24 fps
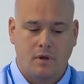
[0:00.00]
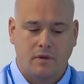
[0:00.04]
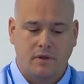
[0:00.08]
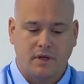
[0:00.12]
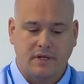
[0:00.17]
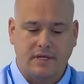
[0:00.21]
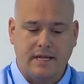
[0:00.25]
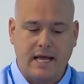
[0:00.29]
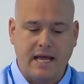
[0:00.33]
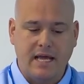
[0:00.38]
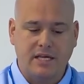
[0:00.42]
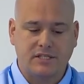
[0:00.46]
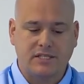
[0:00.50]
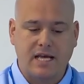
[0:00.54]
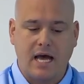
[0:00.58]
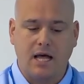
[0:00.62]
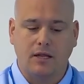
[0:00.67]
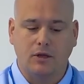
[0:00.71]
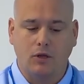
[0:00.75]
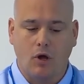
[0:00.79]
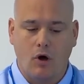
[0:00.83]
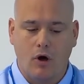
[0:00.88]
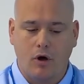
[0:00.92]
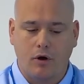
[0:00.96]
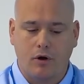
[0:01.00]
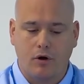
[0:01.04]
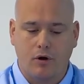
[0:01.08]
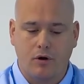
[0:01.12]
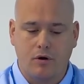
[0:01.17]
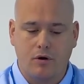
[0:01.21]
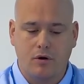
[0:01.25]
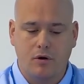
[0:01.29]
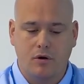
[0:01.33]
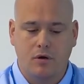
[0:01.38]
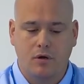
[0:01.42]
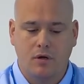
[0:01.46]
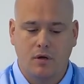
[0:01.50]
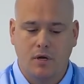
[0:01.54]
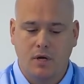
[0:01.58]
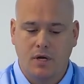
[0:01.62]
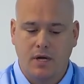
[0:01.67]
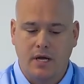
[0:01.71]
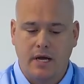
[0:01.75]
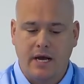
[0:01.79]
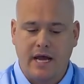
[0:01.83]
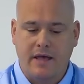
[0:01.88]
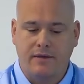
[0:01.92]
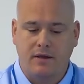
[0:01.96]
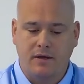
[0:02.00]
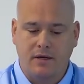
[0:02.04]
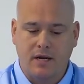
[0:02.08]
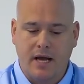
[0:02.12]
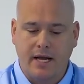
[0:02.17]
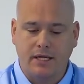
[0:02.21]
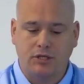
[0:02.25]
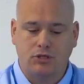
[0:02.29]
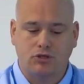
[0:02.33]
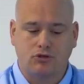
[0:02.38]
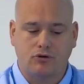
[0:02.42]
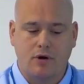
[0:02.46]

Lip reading: The days got longer, and the nights